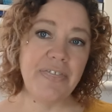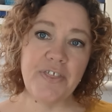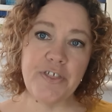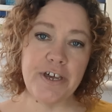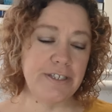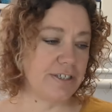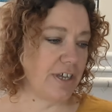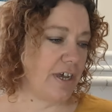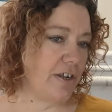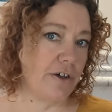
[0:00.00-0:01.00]
The third
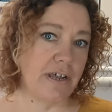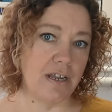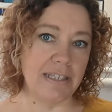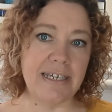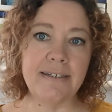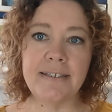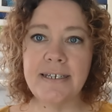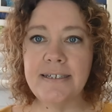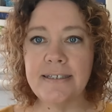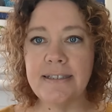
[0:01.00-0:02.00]
skirt on our list
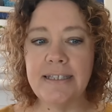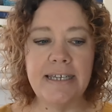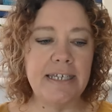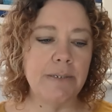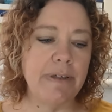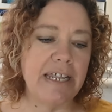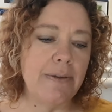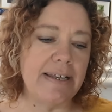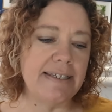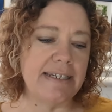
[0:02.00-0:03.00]
is the Spaghetti
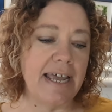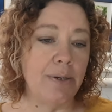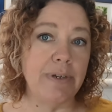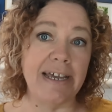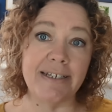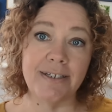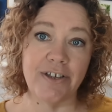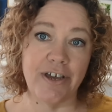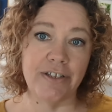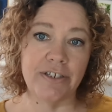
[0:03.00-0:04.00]
Western Henrietta
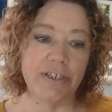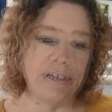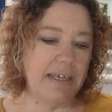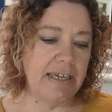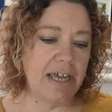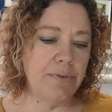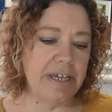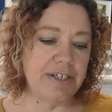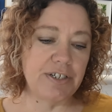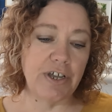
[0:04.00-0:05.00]
skirt. The
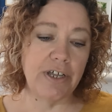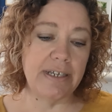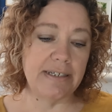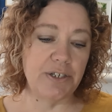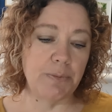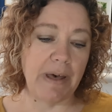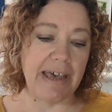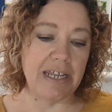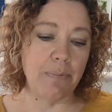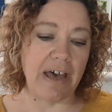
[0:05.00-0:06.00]
Henrietta skirt is
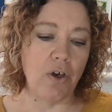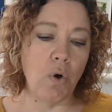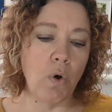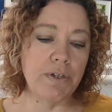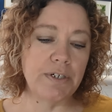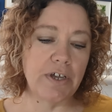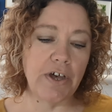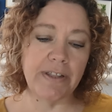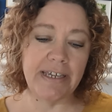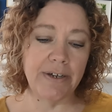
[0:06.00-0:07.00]
inspired by horse
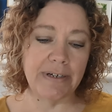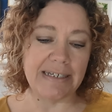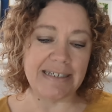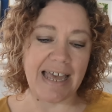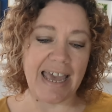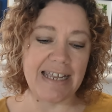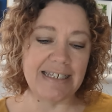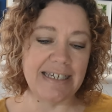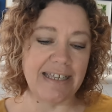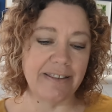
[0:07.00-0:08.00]
girl era's
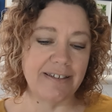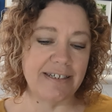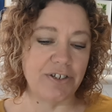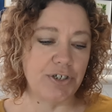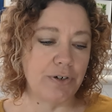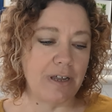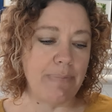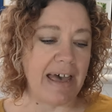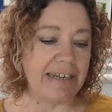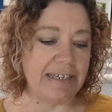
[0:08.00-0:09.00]
18th century
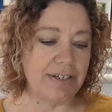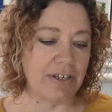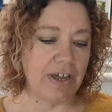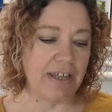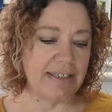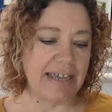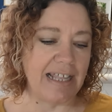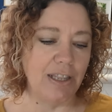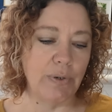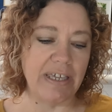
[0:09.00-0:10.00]
pannier skirts
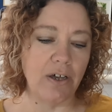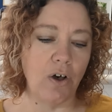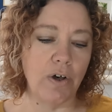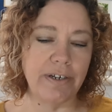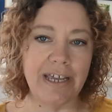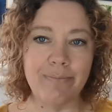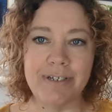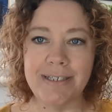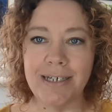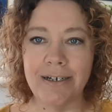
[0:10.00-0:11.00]
and looking hot and
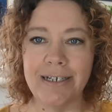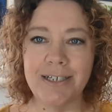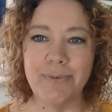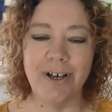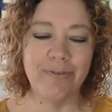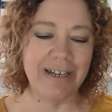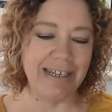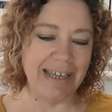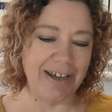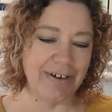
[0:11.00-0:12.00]
mysterious while
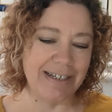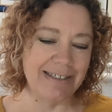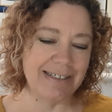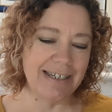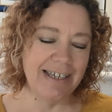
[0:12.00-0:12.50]
running errands.